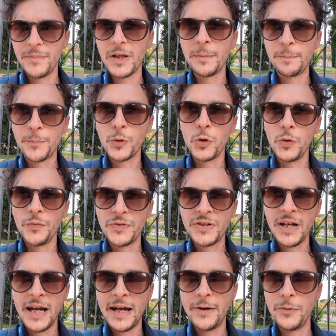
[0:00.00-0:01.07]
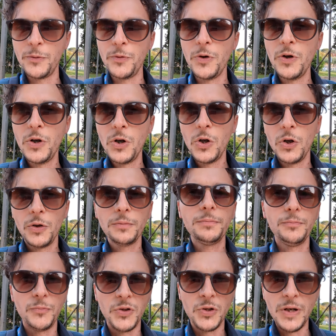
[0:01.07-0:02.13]
it proves how
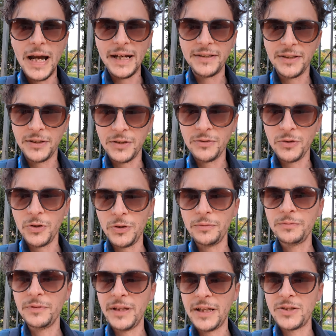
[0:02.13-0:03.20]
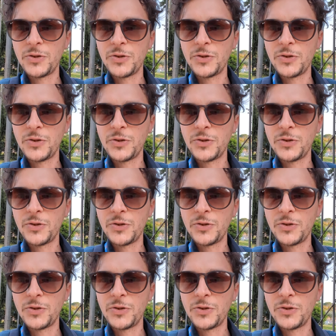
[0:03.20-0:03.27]
united, the